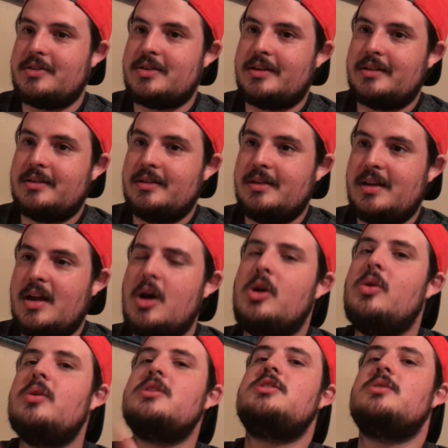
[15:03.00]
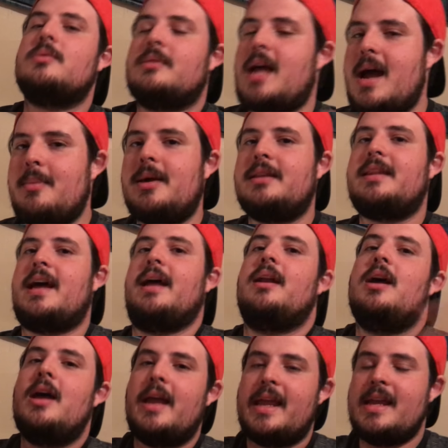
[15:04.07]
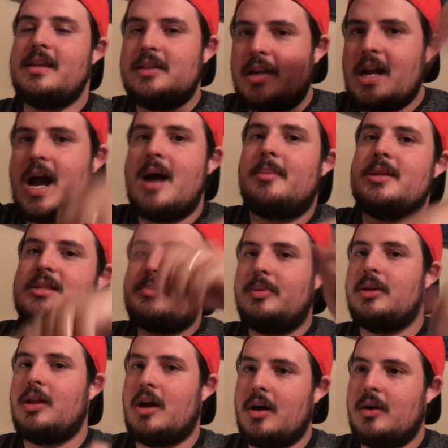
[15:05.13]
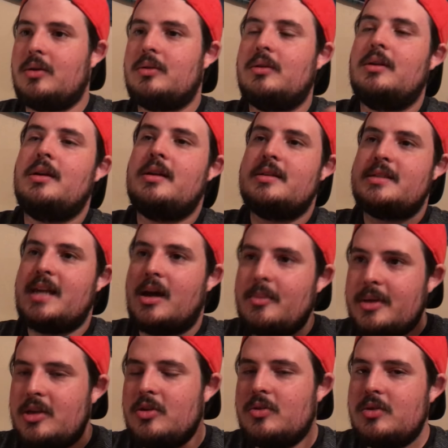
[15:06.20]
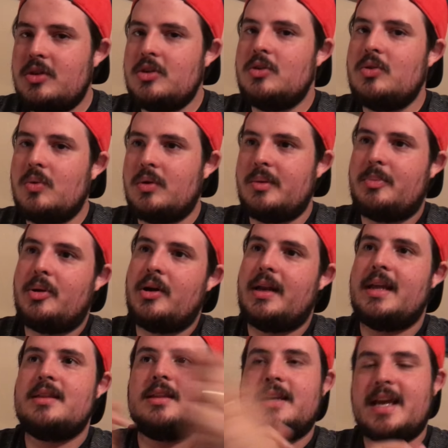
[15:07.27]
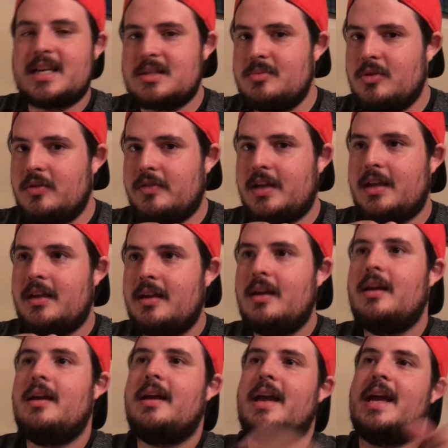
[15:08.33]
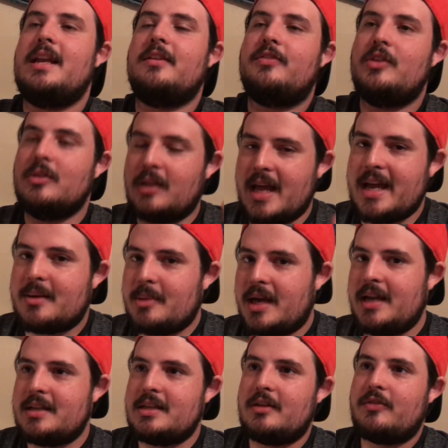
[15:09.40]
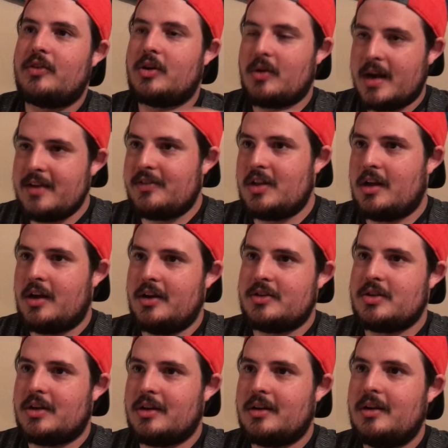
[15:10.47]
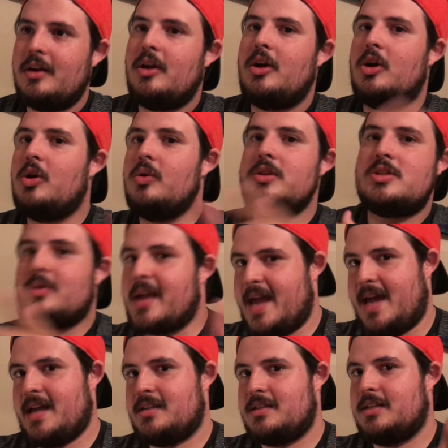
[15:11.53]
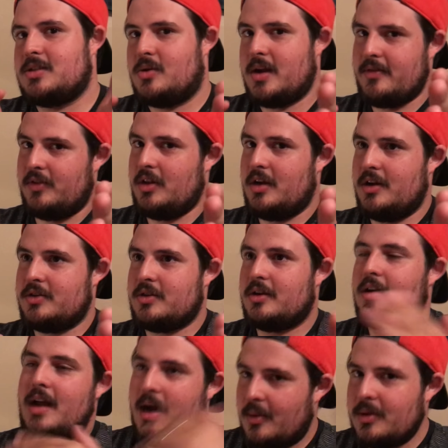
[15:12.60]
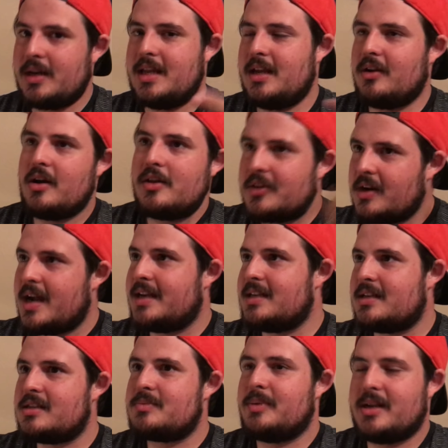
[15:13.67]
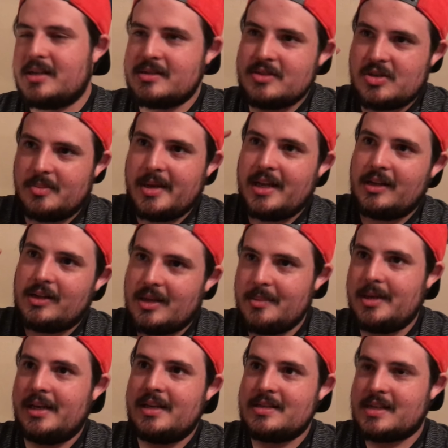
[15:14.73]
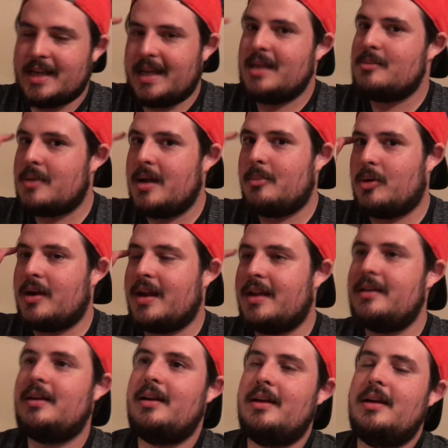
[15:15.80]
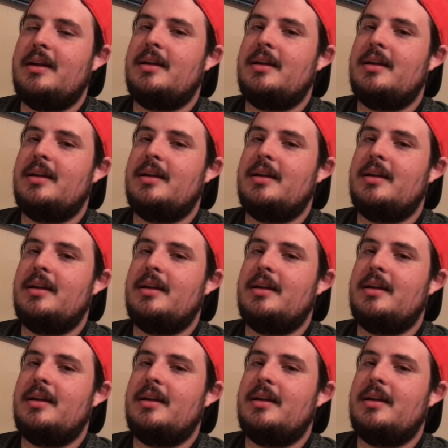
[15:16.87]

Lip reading: Hunter. Who would you... How about that? In the comments below, tell me who you would put in the next movie, and if you like my idea for Kraven the Hunter, who would you cast as Kraven the Hunter? I want to hear other ideas, because Jermaine Clement is, like, in my brain.